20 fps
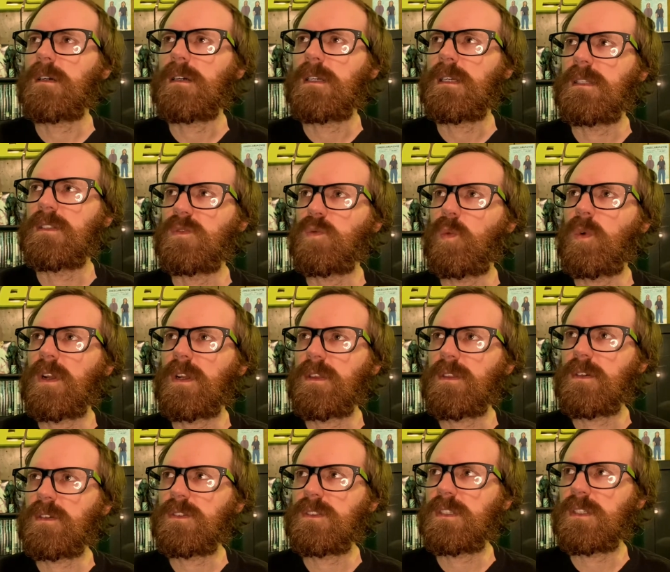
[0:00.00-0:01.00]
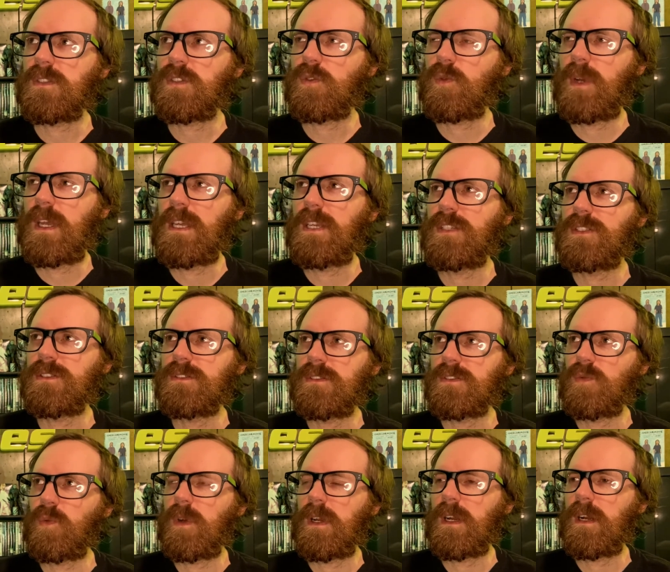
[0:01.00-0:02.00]
it's one of those
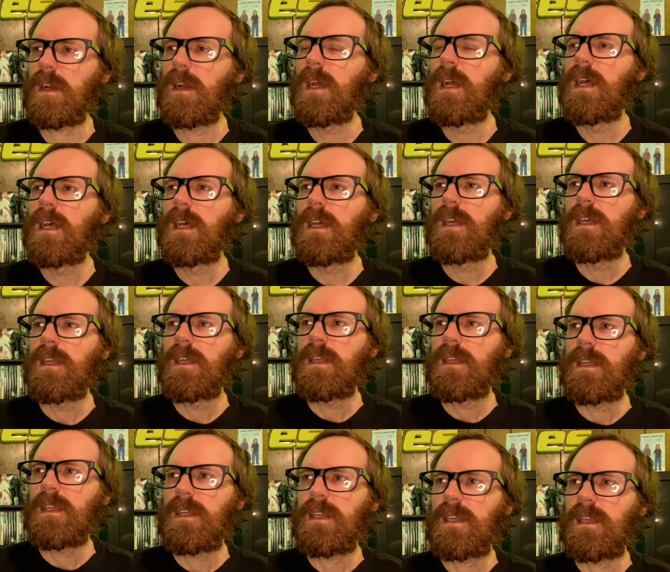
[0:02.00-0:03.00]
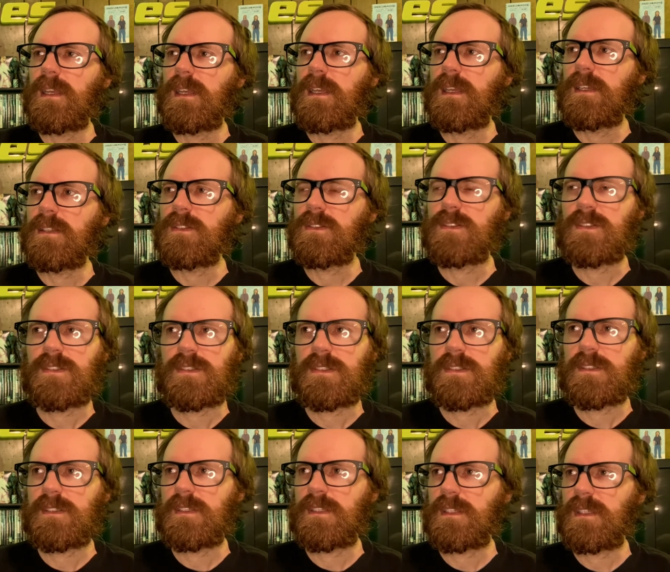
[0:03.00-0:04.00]
situations where it's
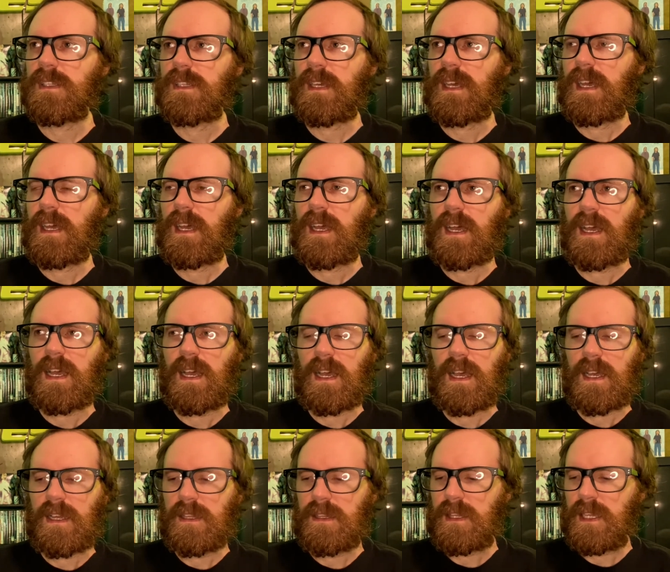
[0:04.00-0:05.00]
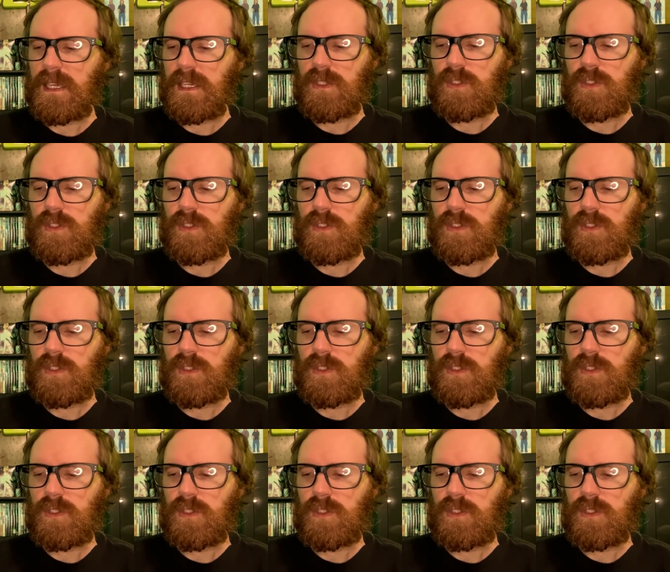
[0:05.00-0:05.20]
like a